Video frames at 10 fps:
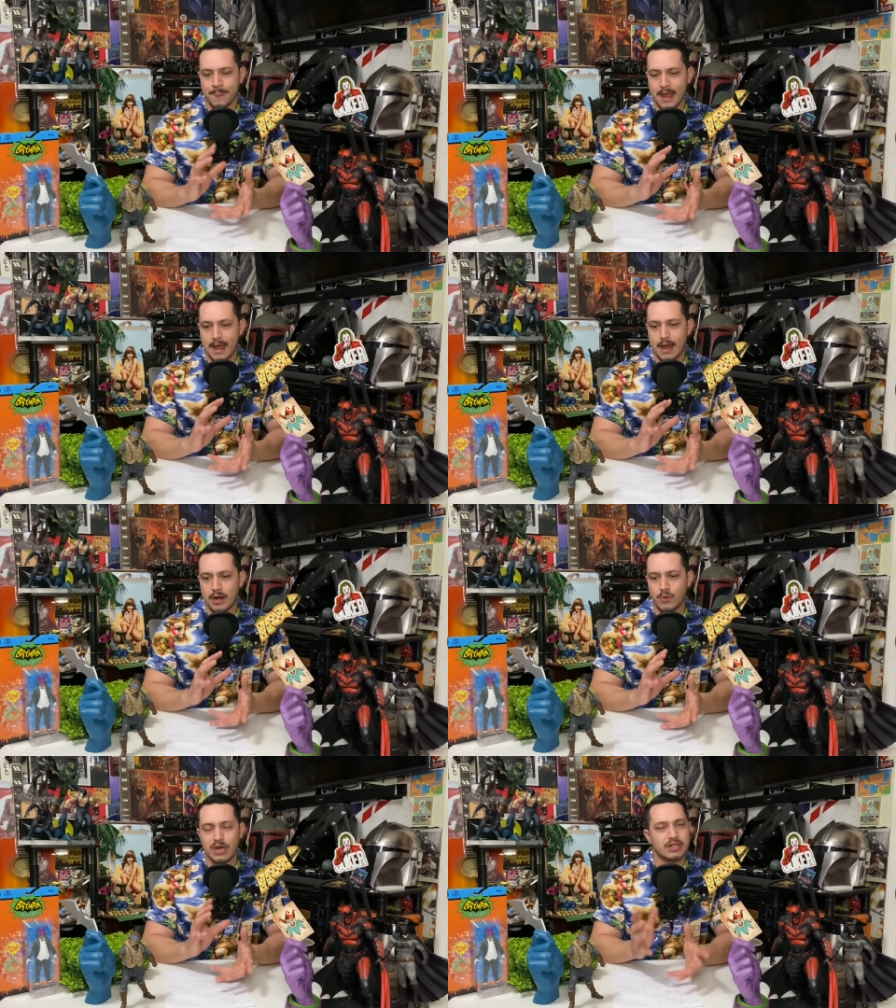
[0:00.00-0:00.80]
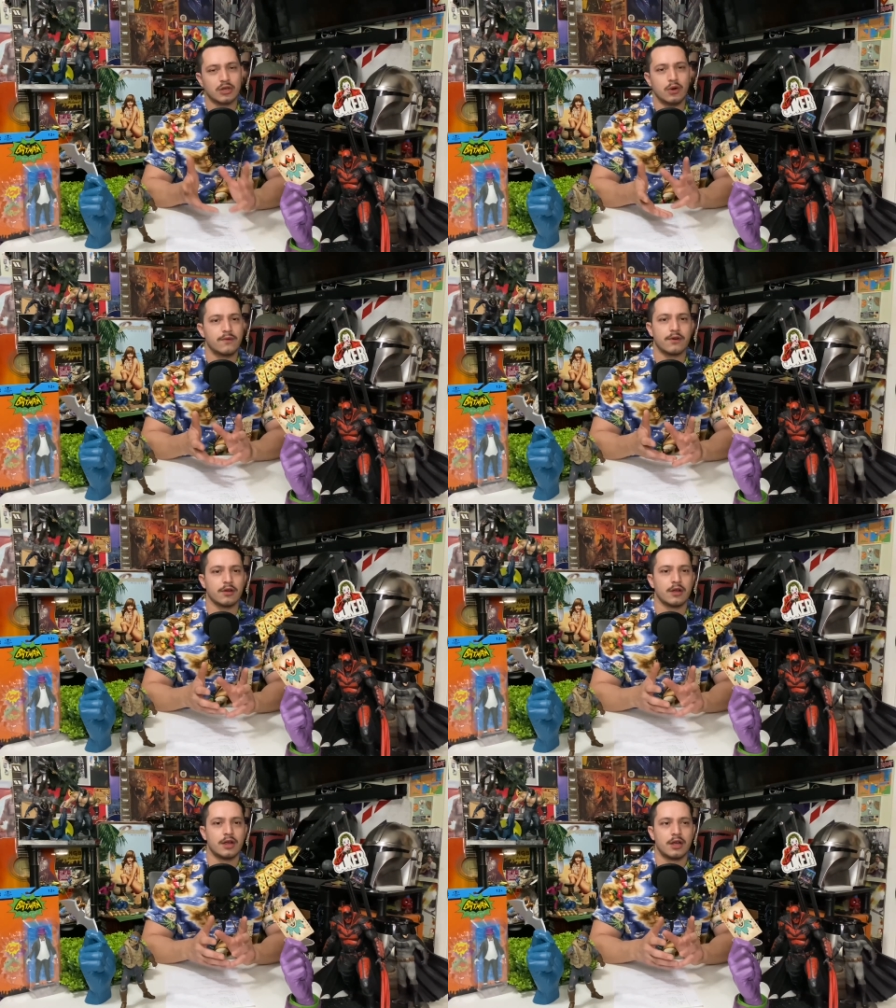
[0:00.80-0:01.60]
And when it's
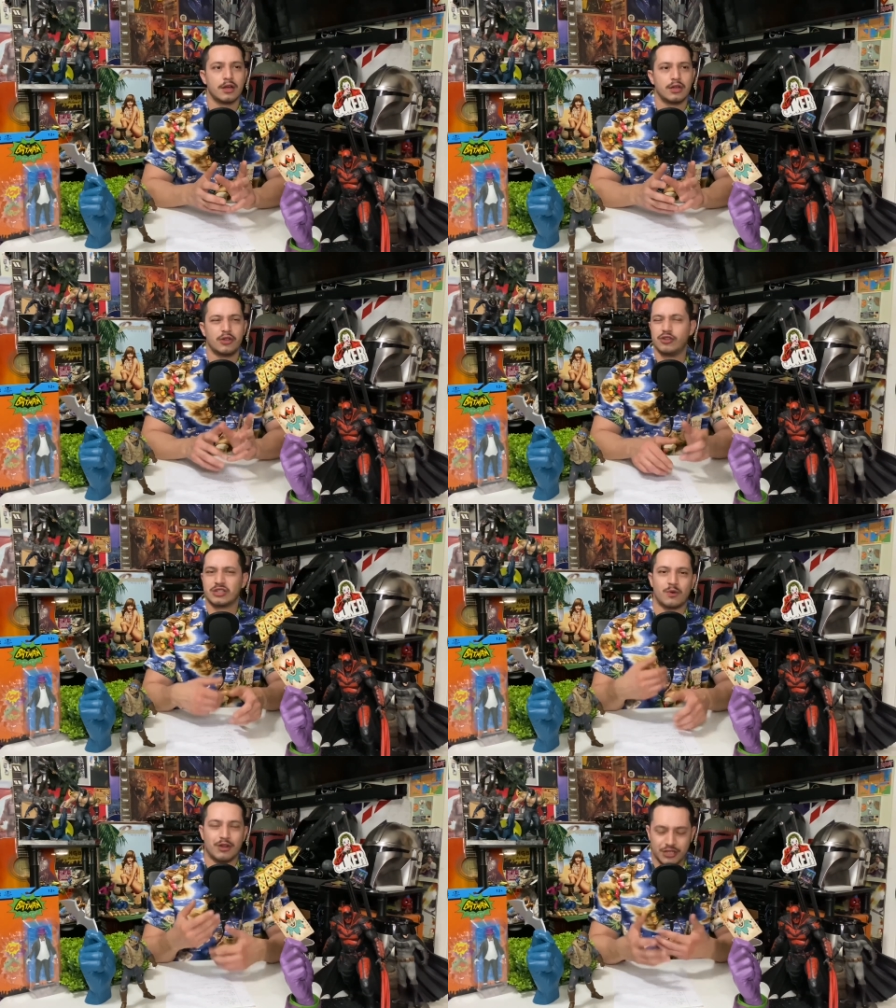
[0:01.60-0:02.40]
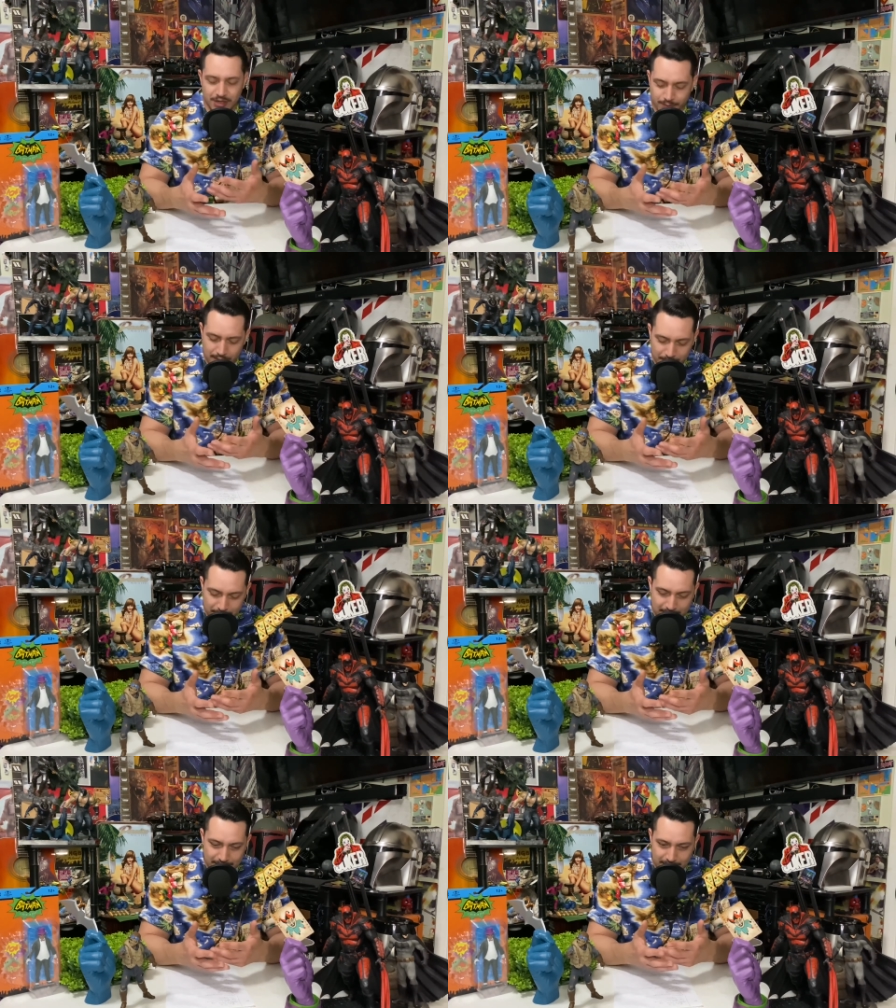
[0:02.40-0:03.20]
over, you just want to jump right
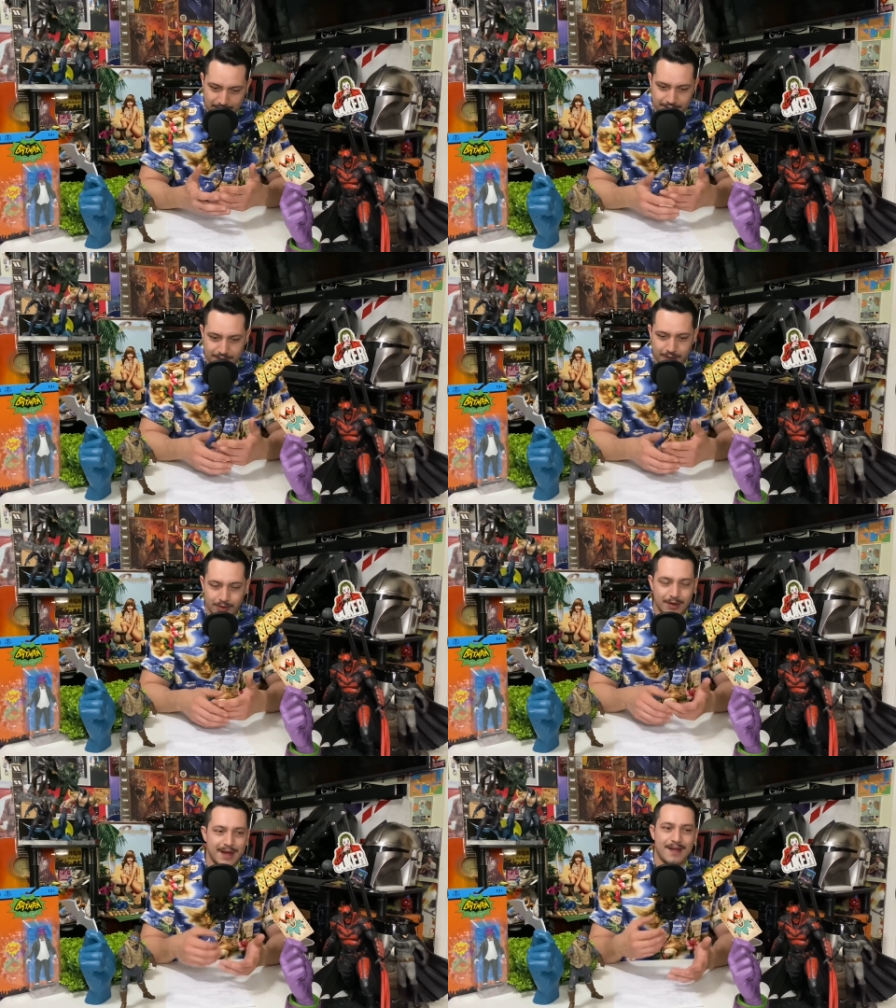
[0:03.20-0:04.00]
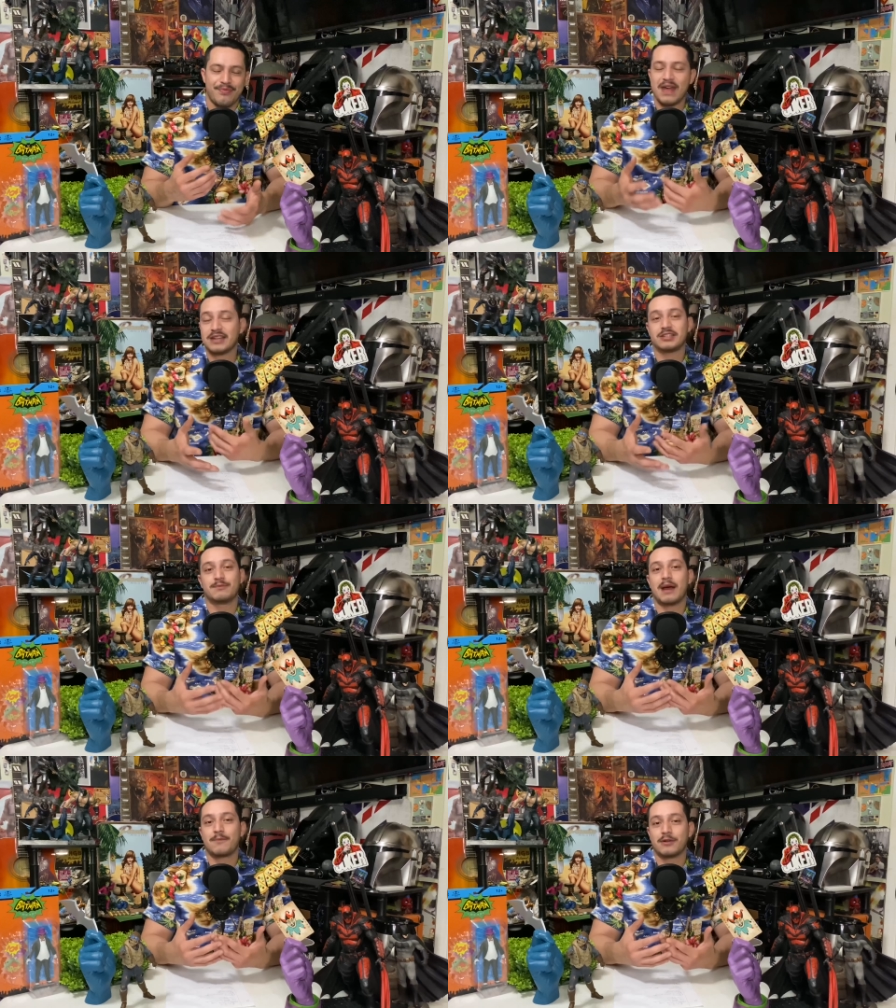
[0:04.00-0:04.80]
back in. So that's just
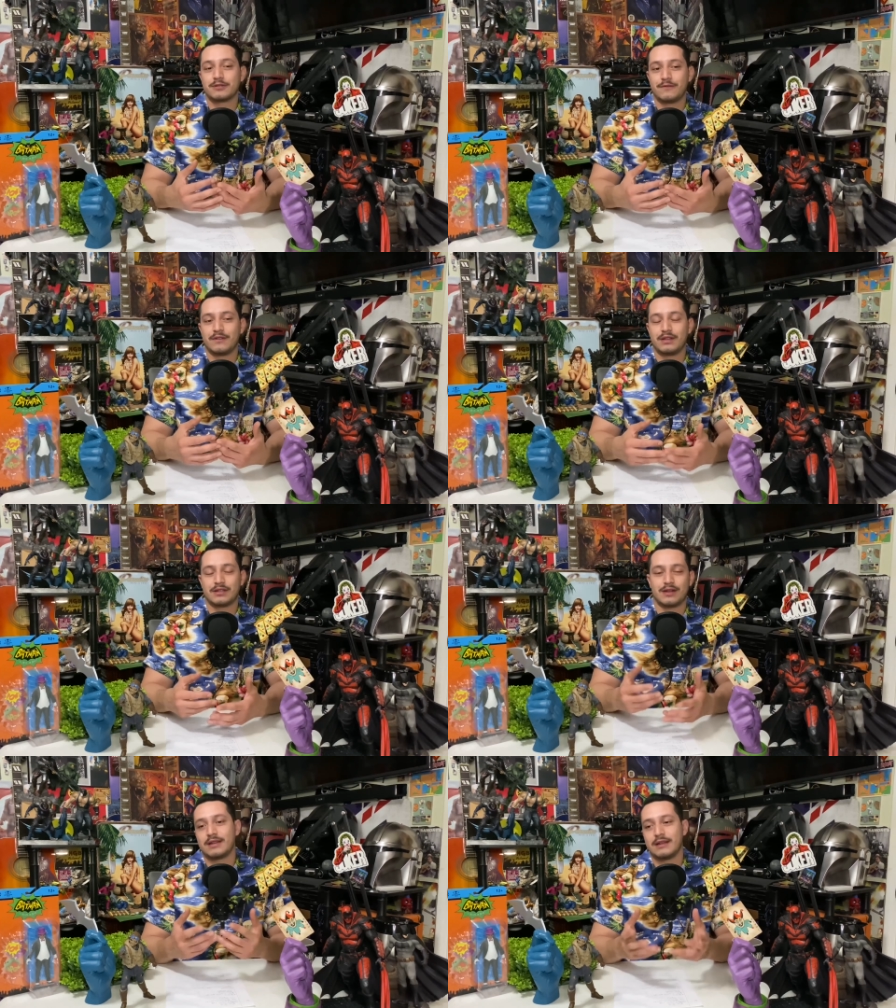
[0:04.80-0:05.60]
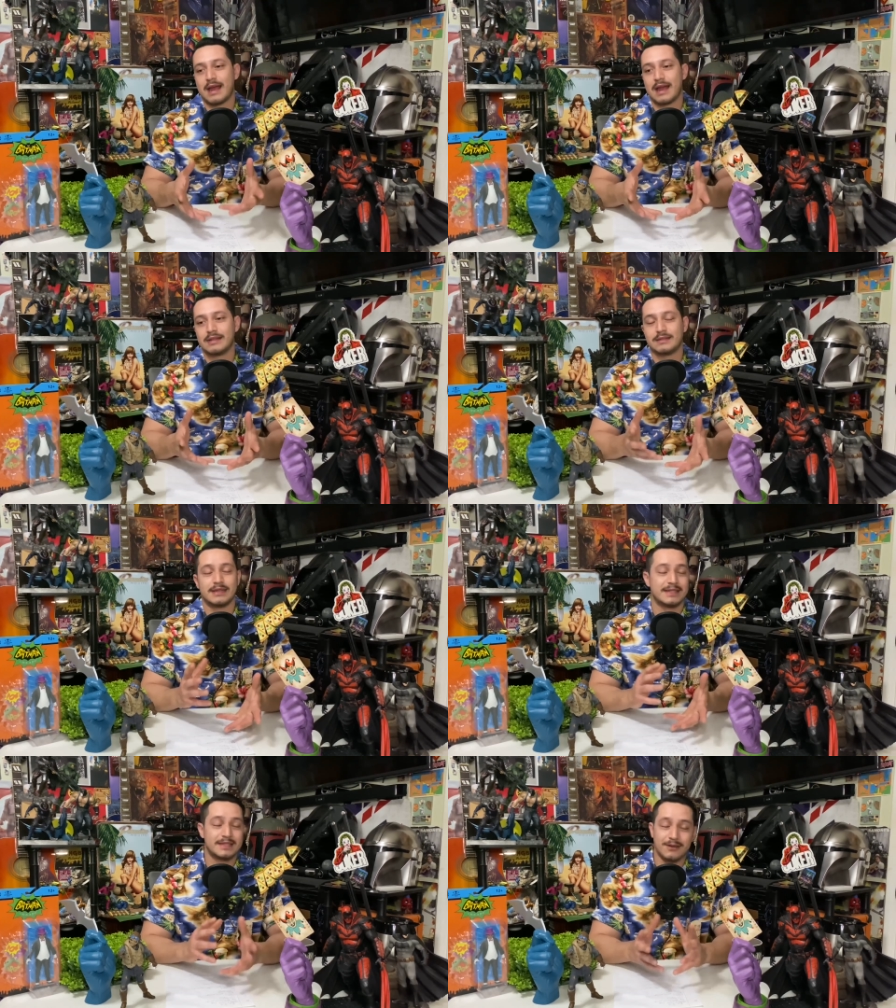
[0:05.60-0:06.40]
my personal feelings on it. And
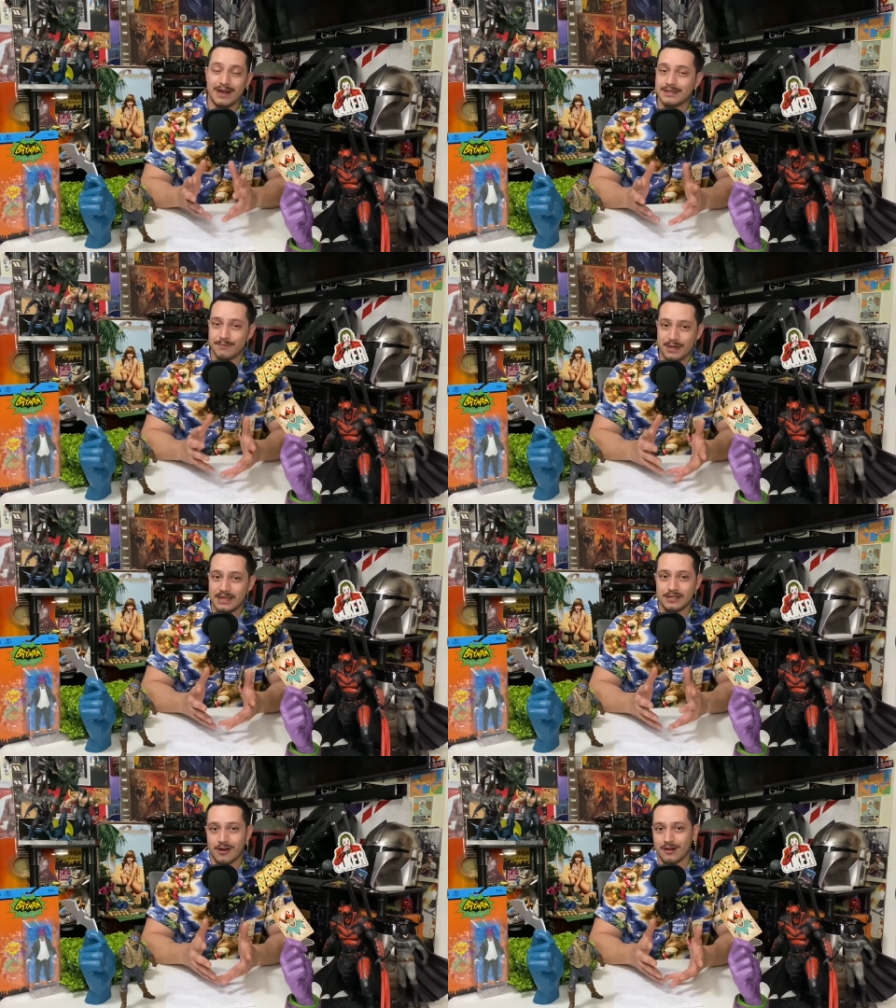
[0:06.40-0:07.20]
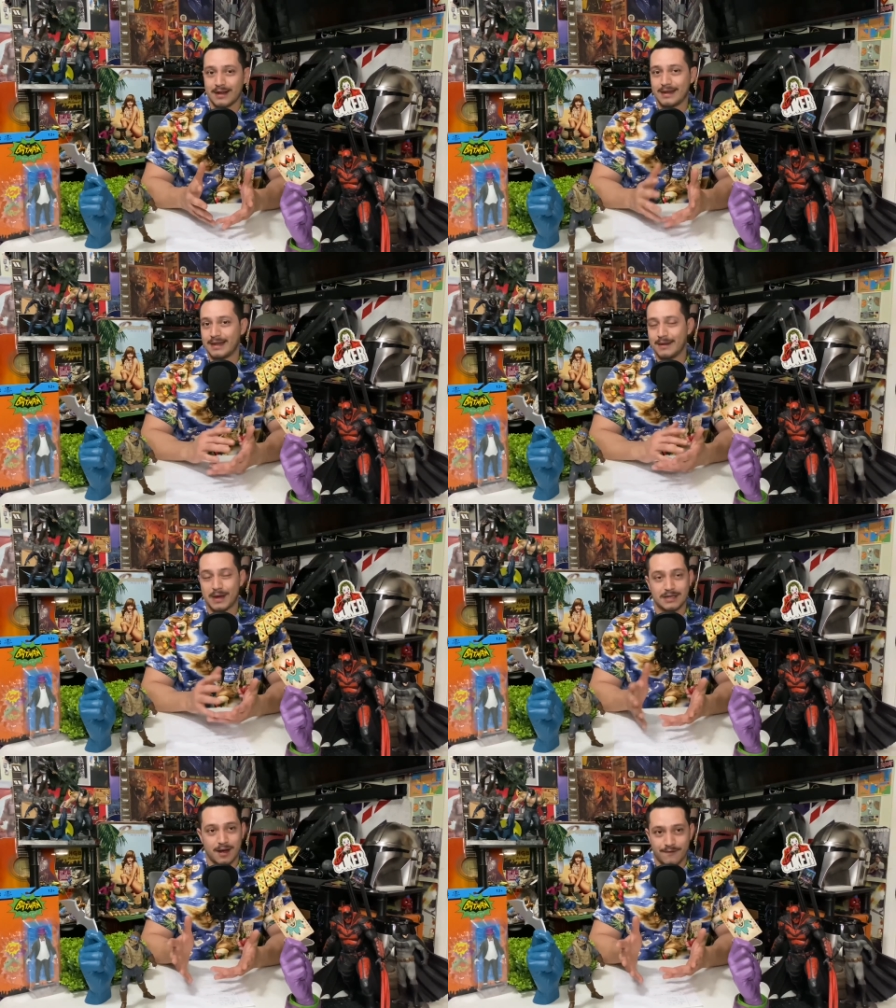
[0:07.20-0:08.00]
it still hasn't been Dark Knight in
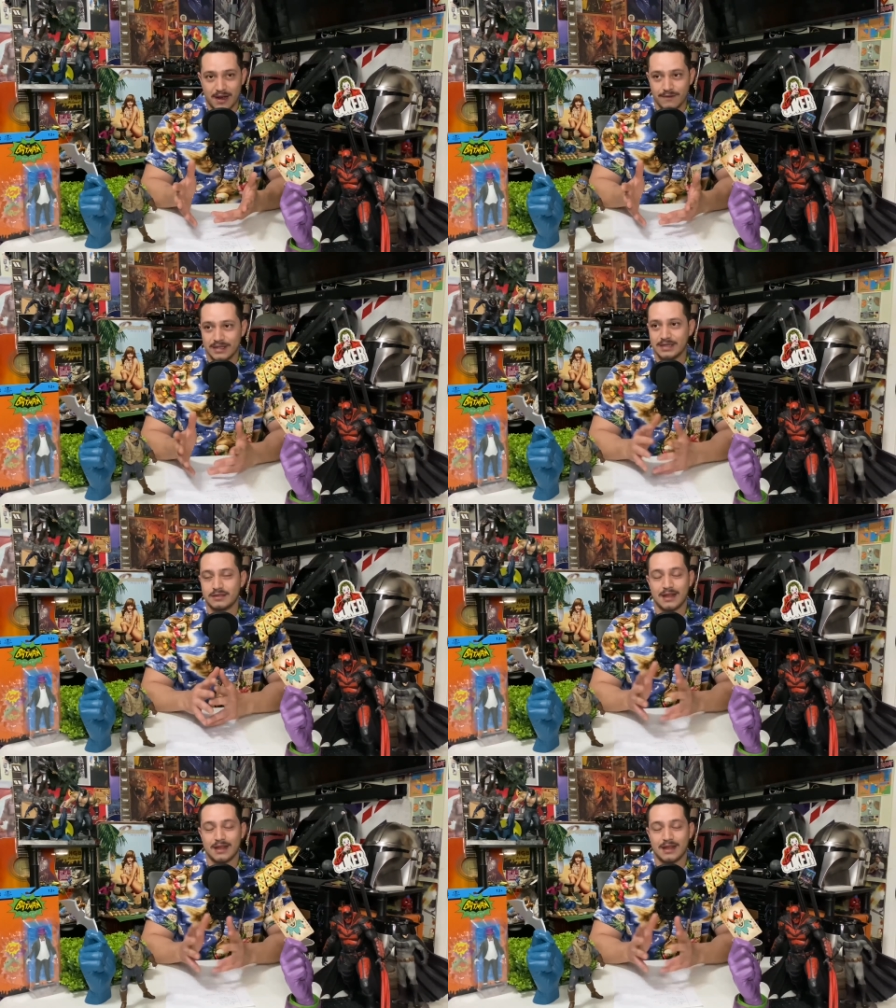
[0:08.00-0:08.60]
my top five list.